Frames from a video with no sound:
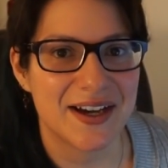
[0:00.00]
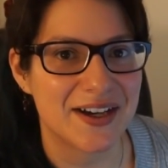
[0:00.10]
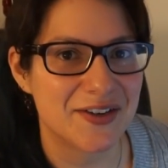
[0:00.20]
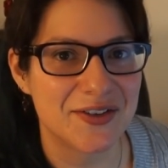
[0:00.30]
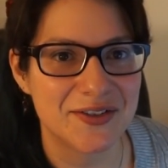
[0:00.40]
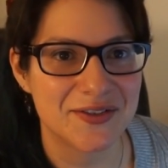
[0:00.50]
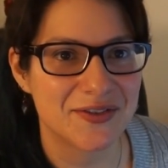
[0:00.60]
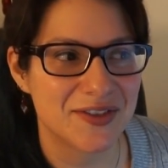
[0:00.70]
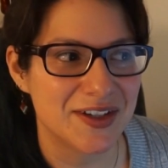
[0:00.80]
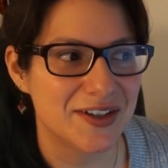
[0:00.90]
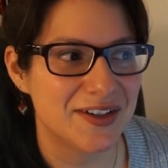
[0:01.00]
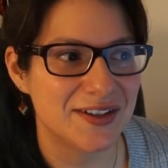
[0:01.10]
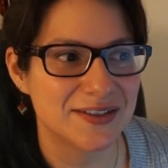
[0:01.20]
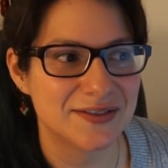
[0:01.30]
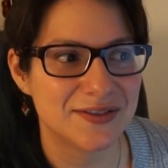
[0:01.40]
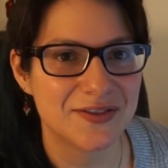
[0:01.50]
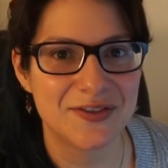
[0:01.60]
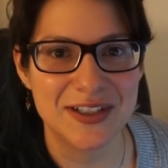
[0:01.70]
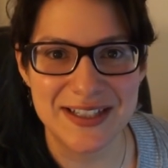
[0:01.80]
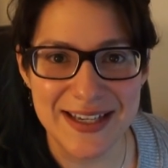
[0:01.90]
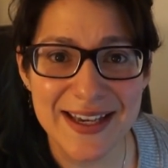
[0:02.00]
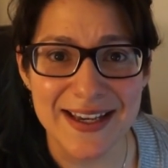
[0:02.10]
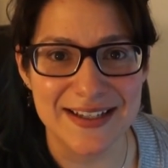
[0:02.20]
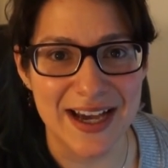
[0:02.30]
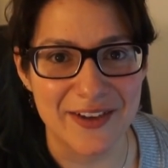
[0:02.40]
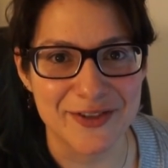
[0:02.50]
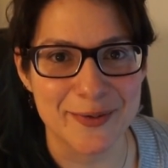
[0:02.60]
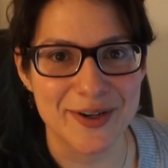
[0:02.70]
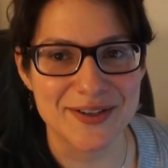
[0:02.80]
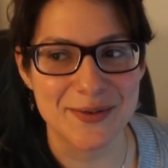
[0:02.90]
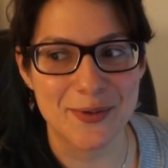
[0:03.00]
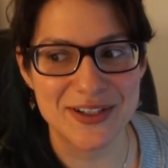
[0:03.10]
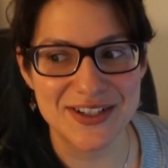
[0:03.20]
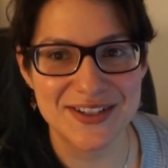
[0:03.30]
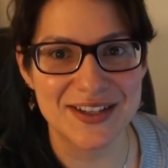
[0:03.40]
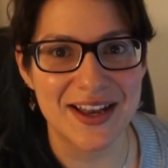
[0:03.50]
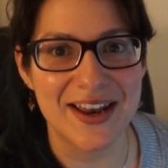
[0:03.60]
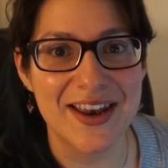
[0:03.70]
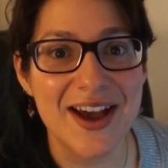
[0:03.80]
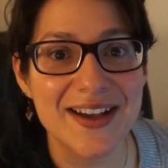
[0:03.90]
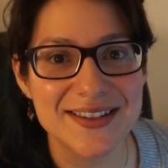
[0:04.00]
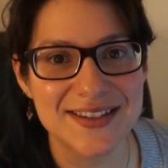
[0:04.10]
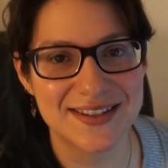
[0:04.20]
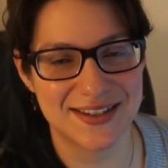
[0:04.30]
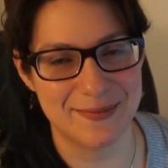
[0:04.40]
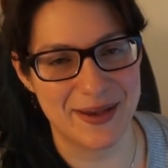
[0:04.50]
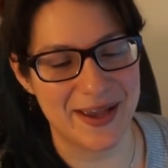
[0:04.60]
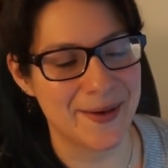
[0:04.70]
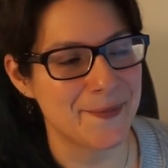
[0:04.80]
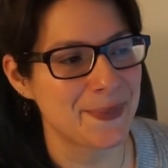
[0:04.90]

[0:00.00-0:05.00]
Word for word: I don't feel fatigued afterwards, which is nuts to me.